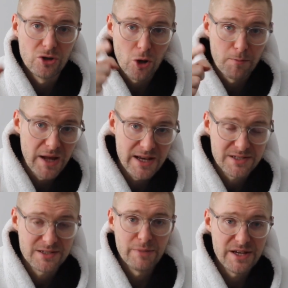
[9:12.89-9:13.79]
God
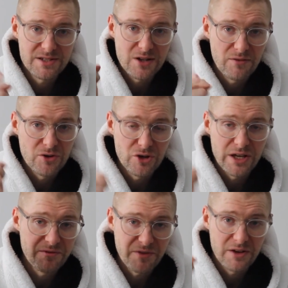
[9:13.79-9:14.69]
bless. Peace, love,
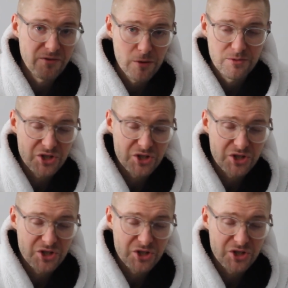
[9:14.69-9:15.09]
unity, faith, hope and